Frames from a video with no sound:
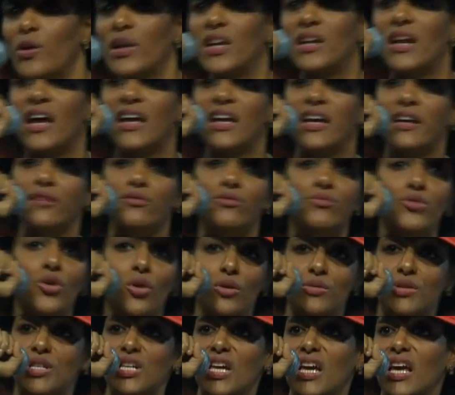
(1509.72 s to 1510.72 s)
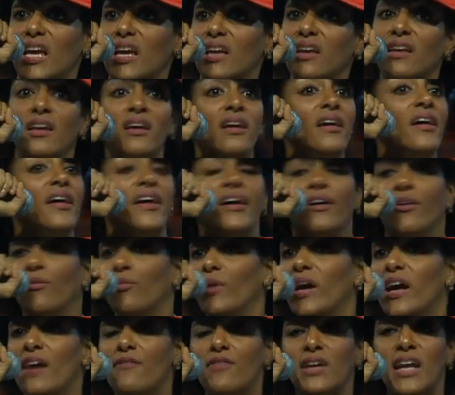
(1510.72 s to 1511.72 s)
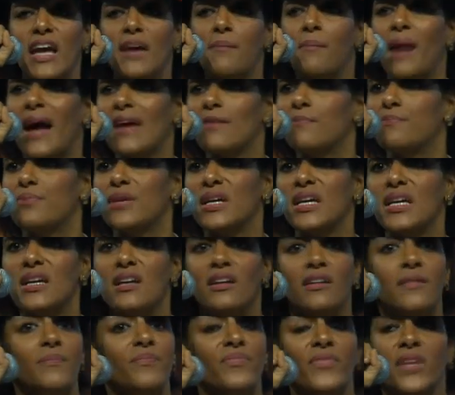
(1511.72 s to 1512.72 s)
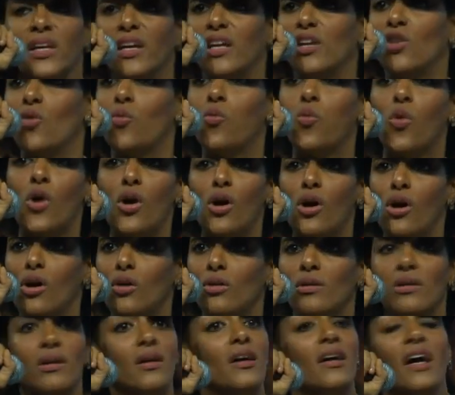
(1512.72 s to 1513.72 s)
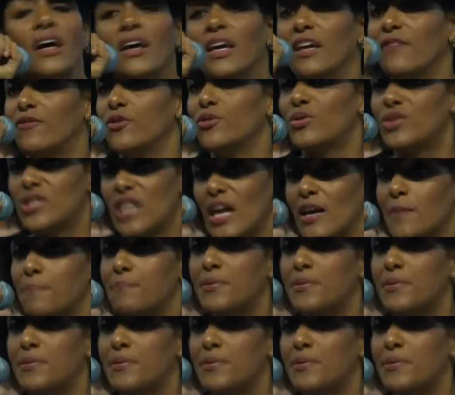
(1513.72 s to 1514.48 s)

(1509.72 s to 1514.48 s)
whether they, you know what I'm saying, wherever they might be, in the world, if you say